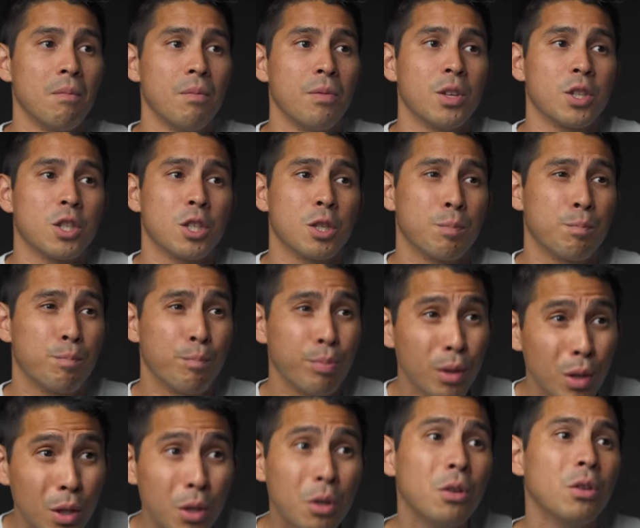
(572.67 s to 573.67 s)
the
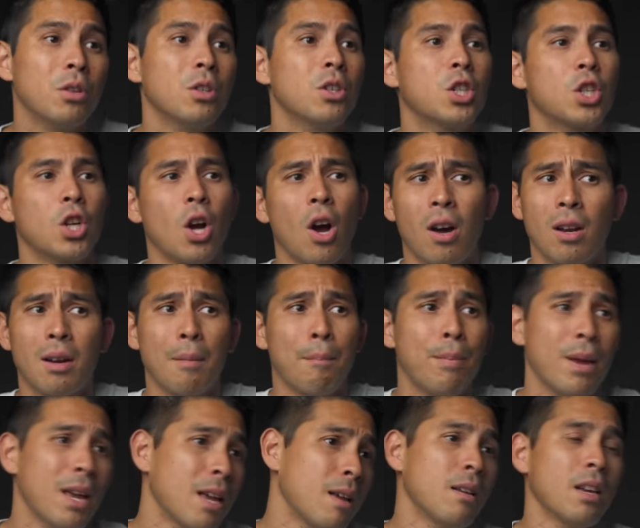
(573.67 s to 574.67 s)
splurge on a
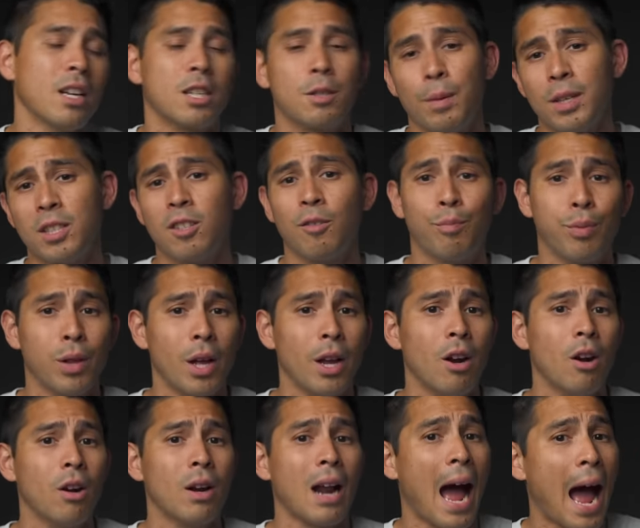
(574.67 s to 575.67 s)
big expensive play
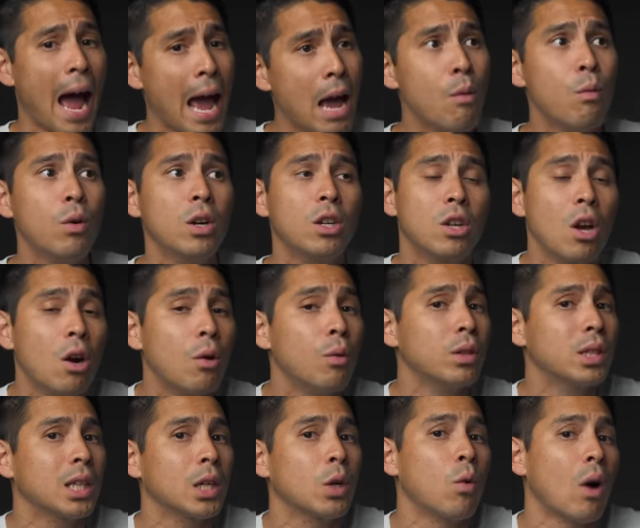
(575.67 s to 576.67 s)
yard, I would go
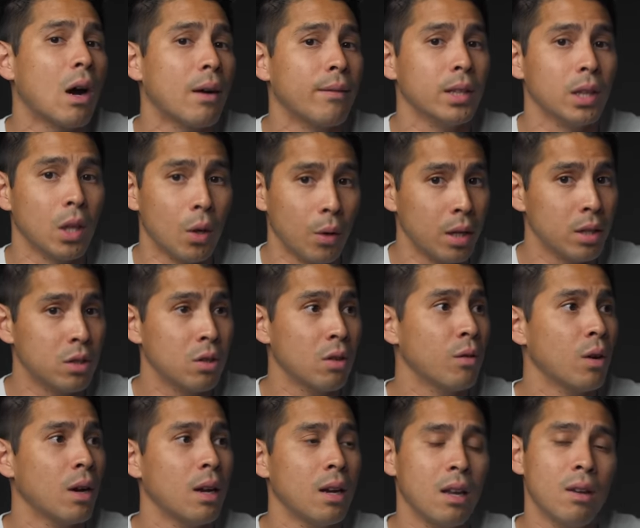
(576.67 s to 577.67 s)
with the Guava Lotus
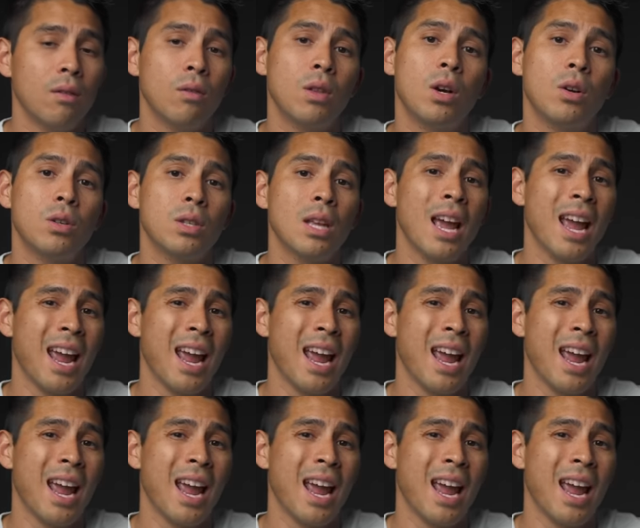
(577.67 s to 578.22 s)
over any of those,